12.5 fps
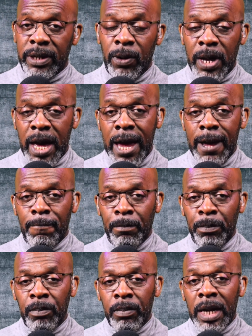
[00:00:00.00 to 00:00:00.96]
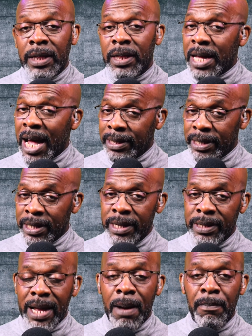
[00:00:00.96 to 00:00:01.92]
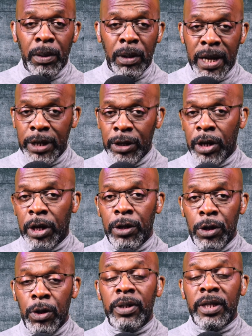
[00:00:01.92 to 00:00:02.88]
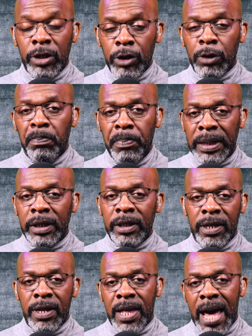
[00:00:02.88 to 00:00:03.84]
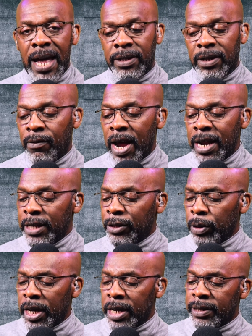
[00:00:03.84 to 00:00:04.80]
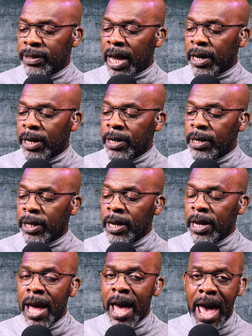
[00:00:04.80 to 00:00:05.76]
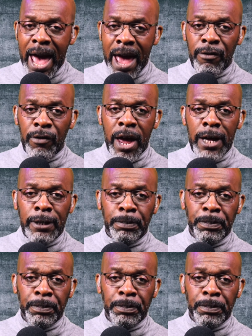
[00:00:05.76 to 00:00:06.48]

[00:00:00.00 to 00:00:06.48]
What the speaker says: Okay, that's an example that you can use and just build on that. All right, let's look at a second area,